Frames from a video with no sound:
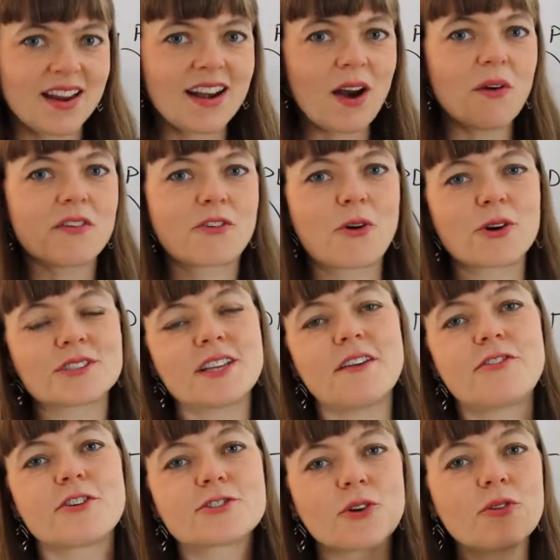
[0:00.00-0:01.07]
Now, of course,
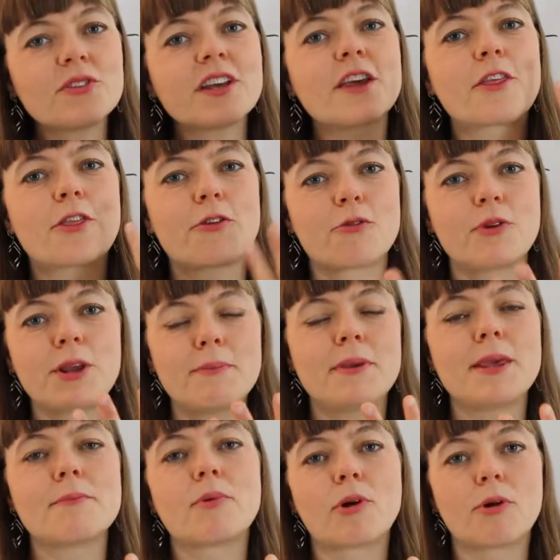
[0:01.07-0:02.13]
if there's only three
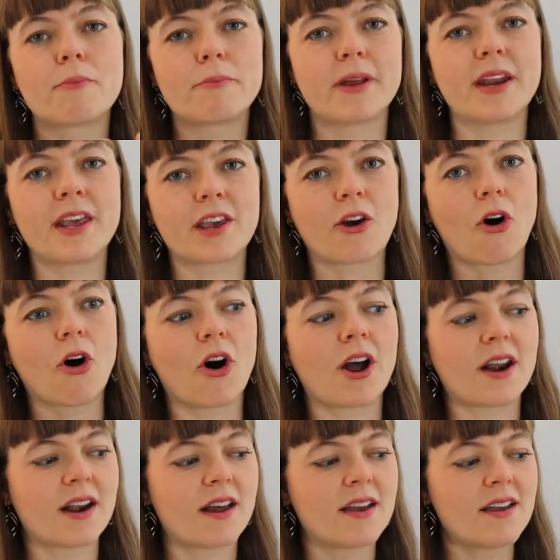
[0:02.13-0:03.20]
people bidding
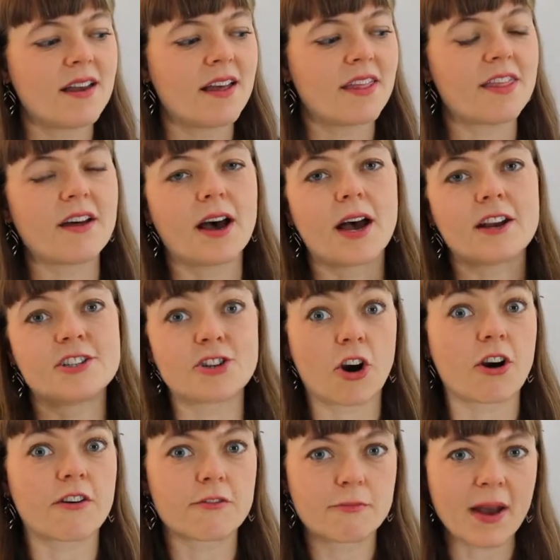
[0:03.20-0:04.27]
on the
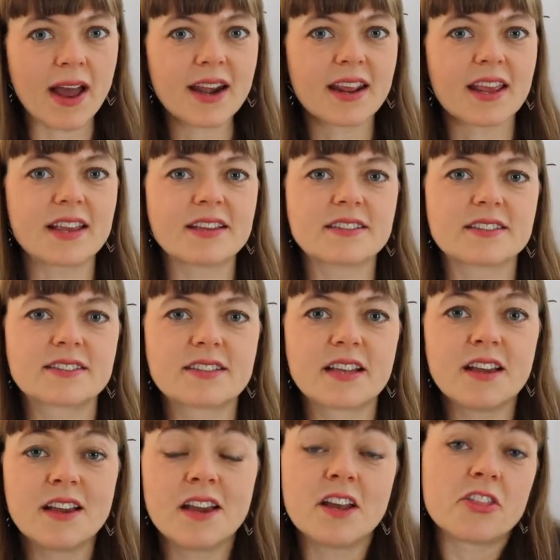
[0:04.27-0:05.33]
jar of pennies,
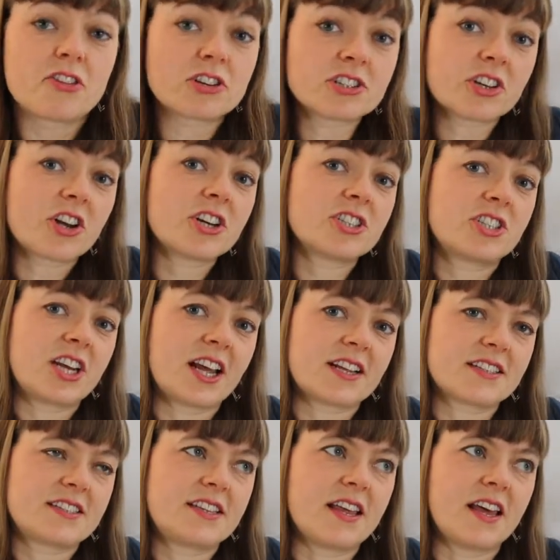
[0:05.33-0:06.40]
there's a good
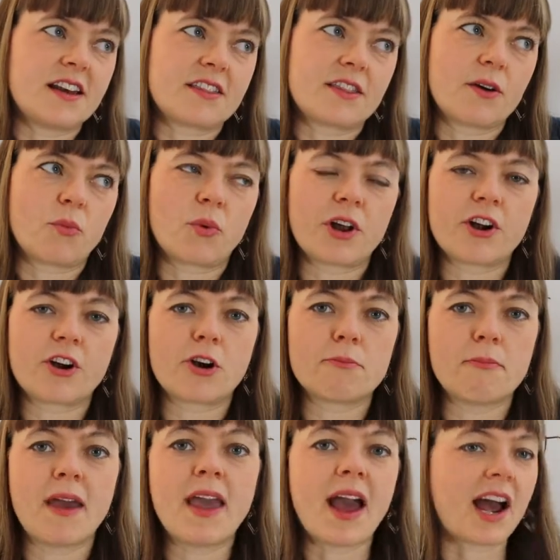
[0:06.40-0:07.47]
chance that the winner may